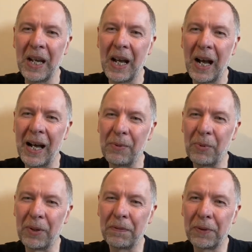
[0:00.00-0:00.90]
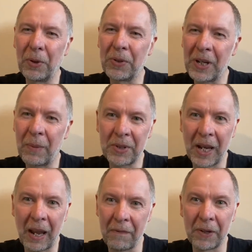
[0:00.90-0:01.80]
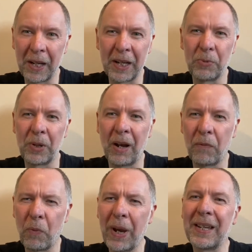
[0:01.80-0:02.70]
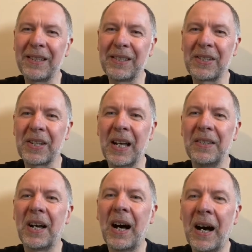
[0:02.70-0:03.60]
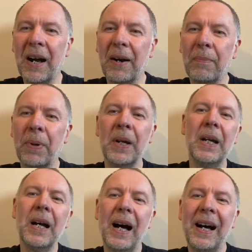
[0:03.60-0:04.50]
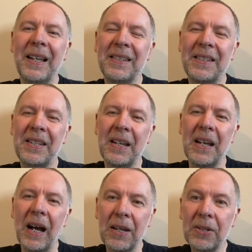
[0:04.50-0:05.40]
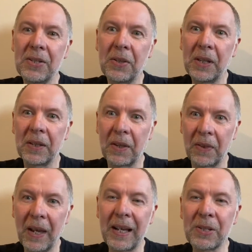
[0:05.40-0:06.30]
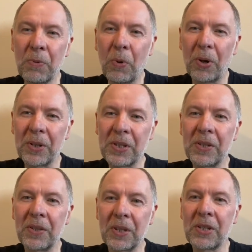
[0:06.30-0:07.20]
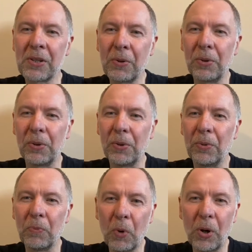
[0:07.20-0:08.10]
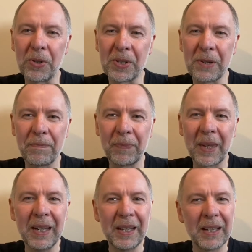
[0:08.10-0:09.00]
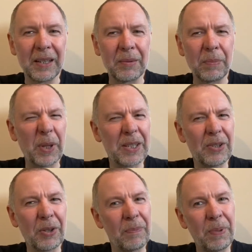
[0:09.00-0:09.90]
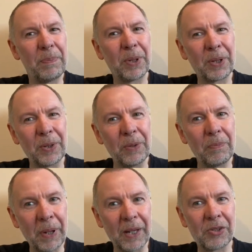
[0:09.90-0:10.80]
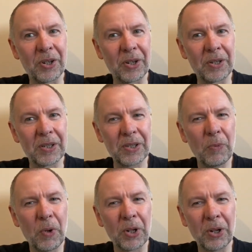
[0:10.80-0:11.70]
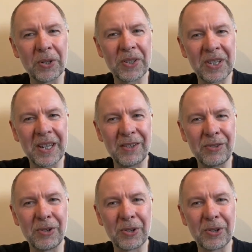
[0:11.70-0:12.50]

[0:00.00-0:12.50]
and would float up to heaven, and it would have wings and a harp. And I used to think that that's what the soul was. But that's not the biblical picture. It's not what God says your